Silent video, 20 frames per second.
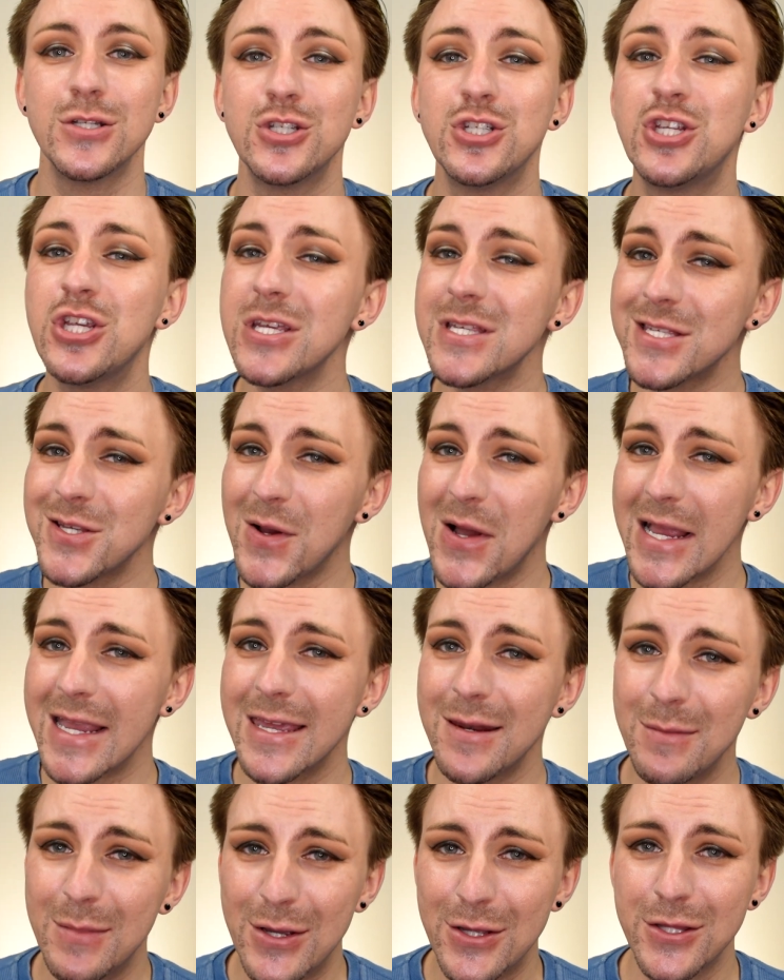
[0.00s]
just so I
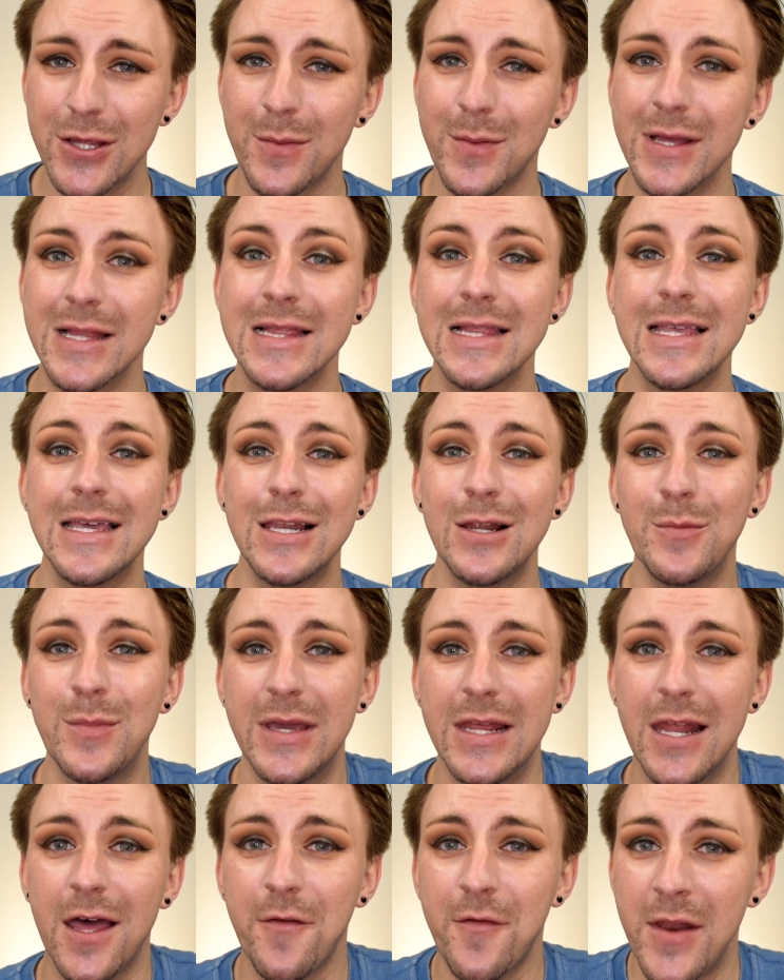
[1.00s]
can build up a little
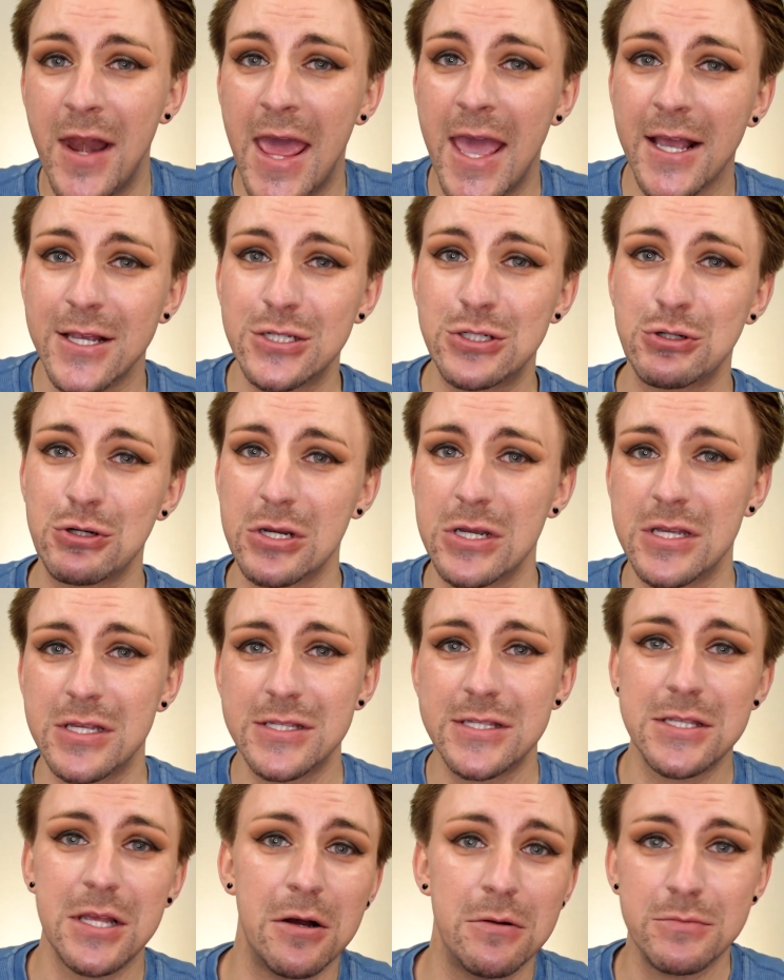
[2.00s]
bit of an extra
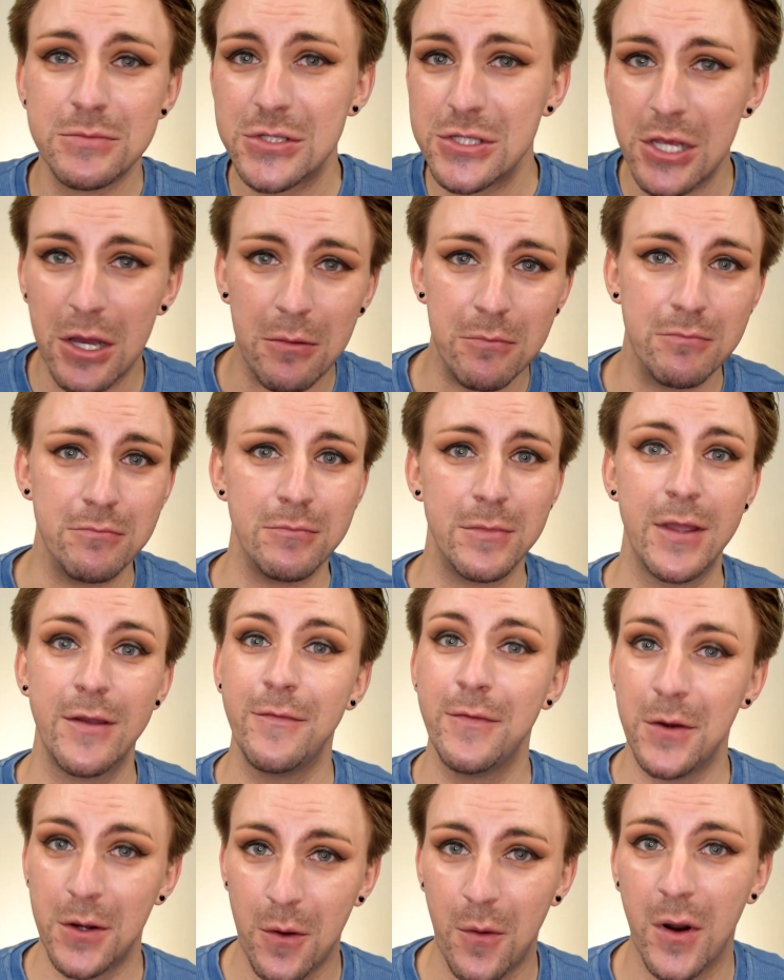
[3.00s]
thumb,
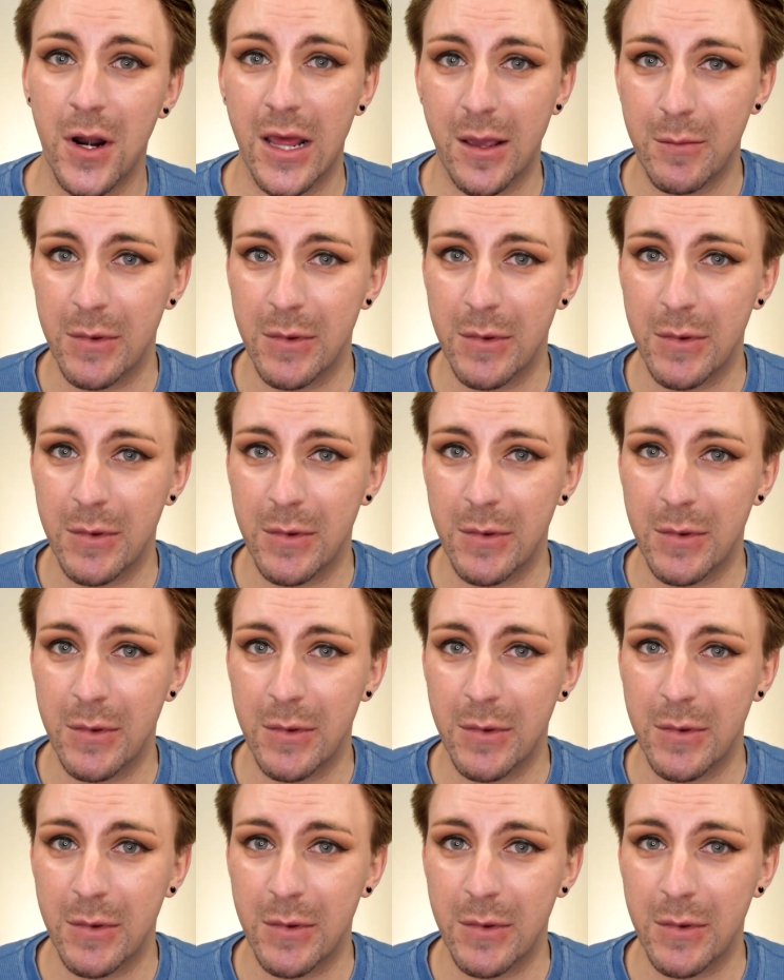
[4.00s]
if you know what I